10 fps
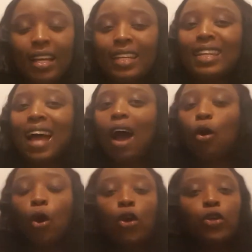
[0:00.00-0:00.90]

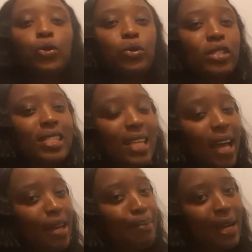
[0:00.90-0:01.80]
Now, you
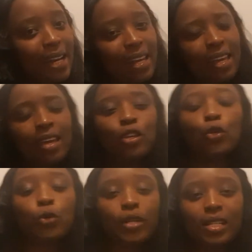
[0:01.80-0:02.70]
send money,
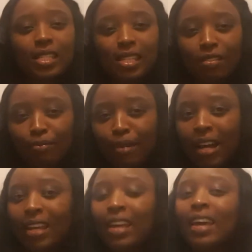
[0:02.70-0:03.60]
you receive
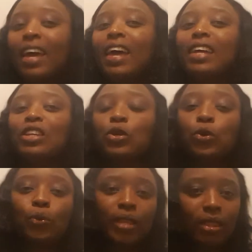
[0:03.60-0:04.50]
money, and you
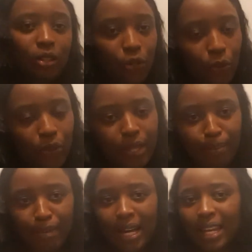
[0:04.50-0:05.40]
withdraw the
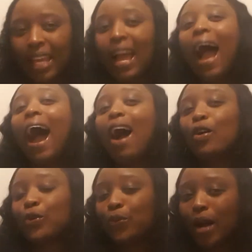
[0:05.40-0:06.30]
money. How
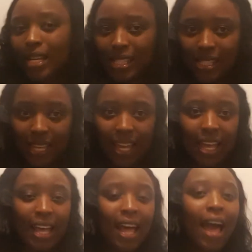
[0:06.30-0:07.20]
do I say
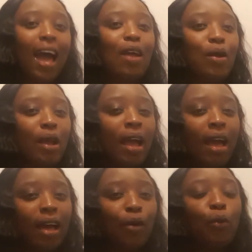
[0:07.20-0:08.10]
I
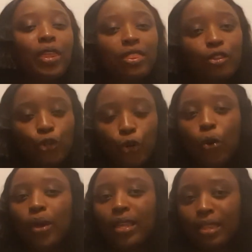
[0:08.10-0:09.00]

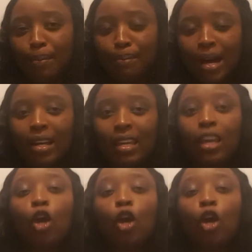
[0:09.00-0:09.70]
withdrawing the money?